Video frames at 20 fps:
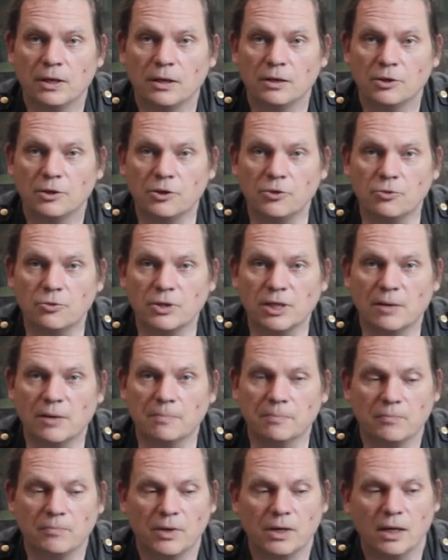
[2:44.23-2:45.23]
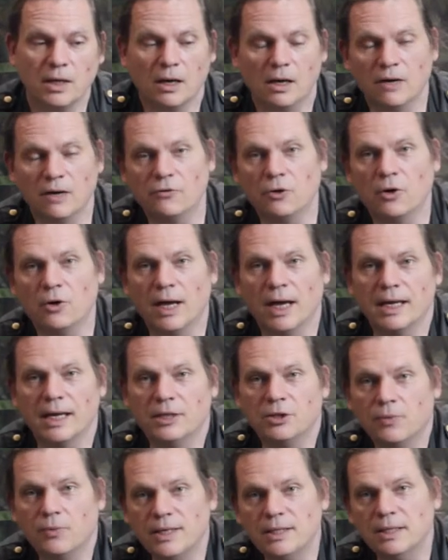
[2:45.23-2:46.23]
store some. I've got
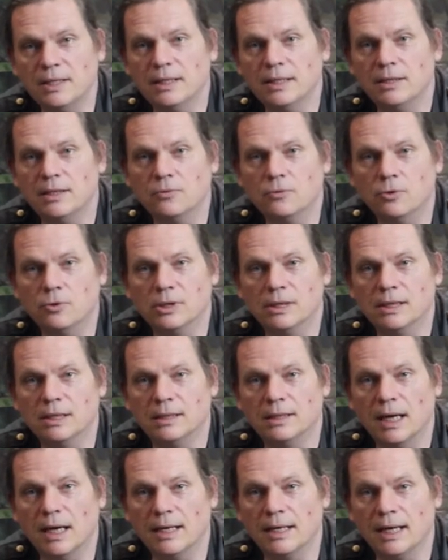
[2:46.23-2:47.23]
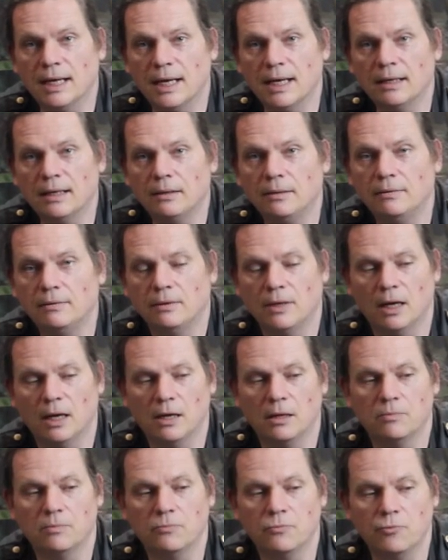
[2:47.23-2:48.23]
a 20 litre water container here,
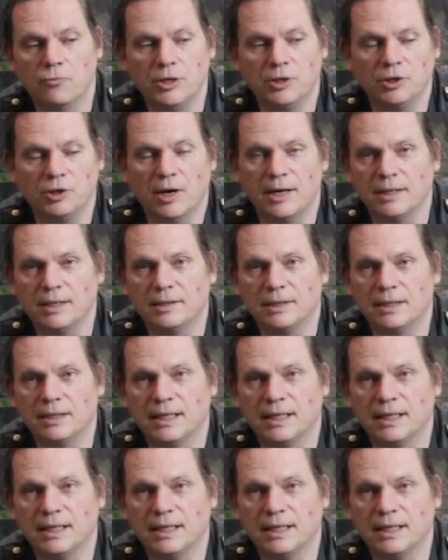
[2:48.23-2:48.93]
which I,